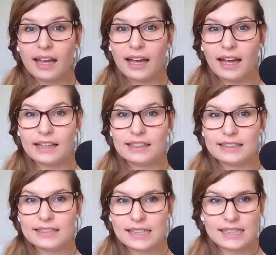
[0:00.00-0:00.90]
And
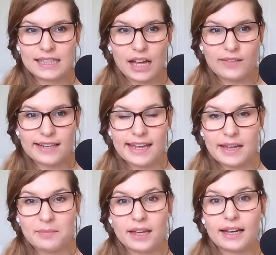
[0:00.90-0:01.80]
it's since having
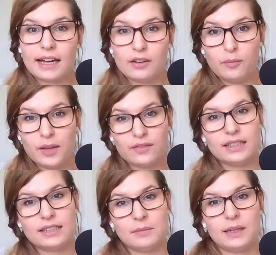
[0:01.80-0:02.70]
him that I kind of
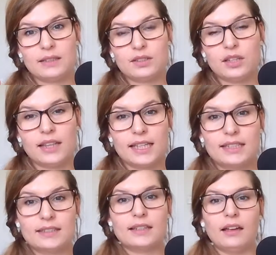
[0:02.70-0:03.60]
pivoted a bit to
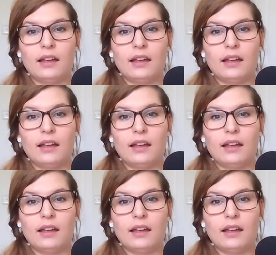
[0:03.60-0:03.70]
this.